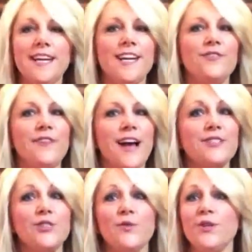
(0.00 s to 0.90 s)
In
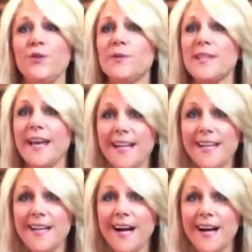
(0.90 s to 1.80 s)
fact, you can use any
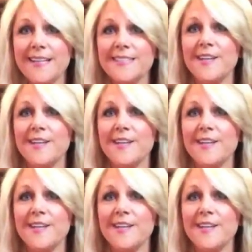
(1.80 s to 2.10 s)
kind